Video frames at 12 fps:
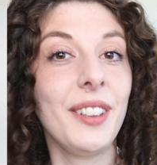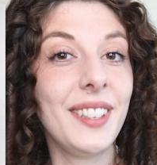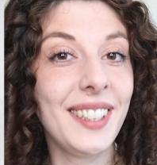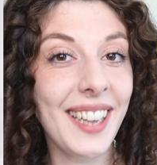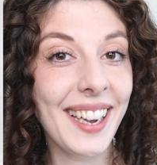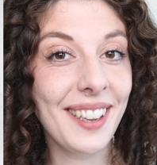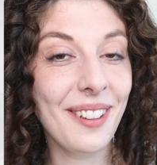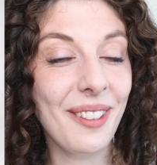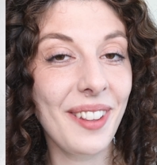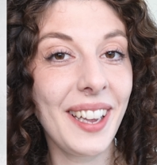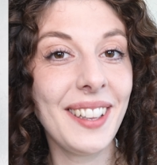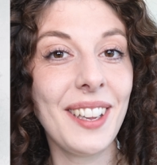The second
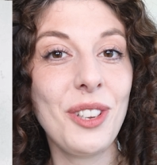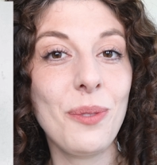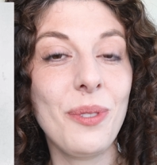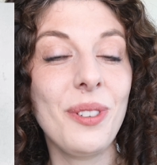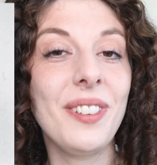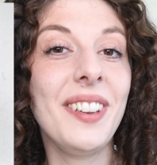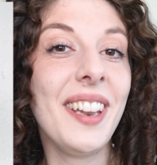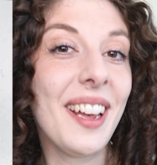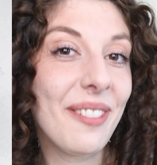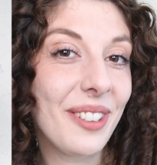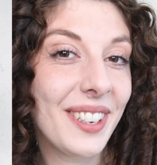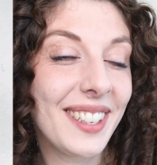thing that you would
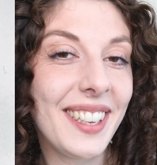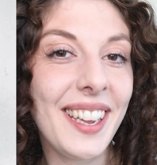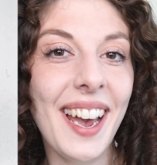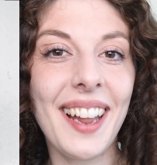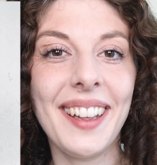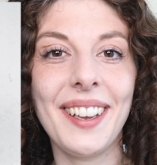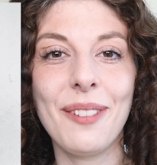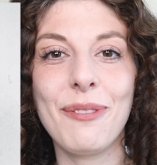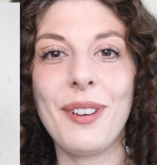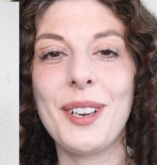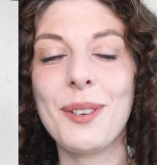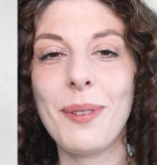never see elegant
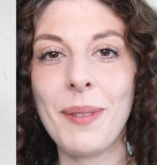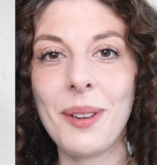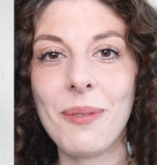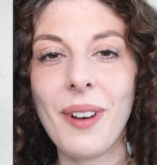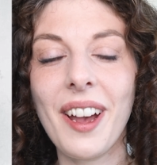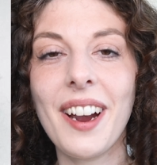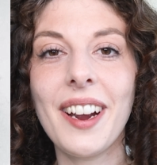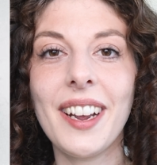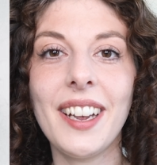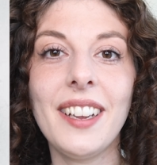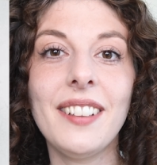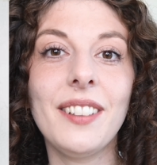French women wear
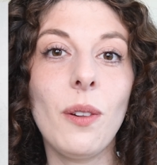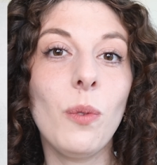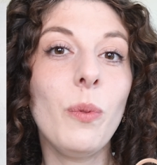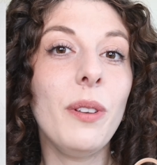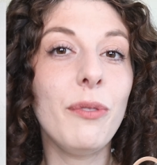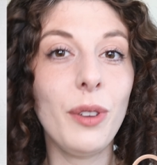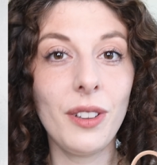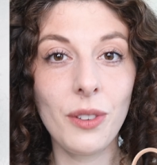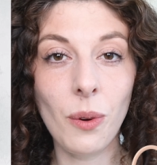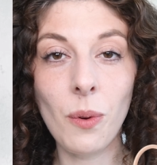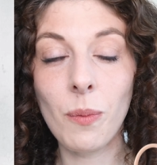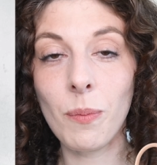is the Louis
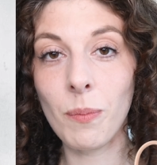Vuitton